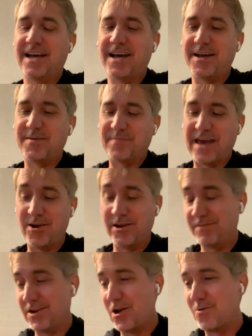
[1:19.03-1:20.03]
Um, awesome. I don't
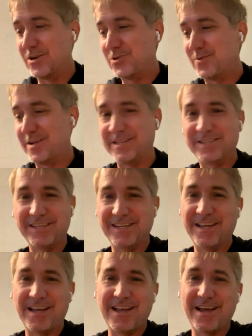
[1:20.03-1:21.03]
even know which ones,
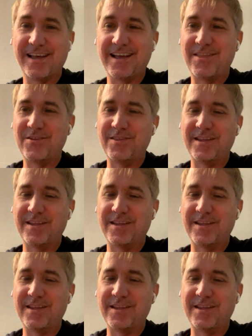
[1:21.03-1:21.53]
uh, other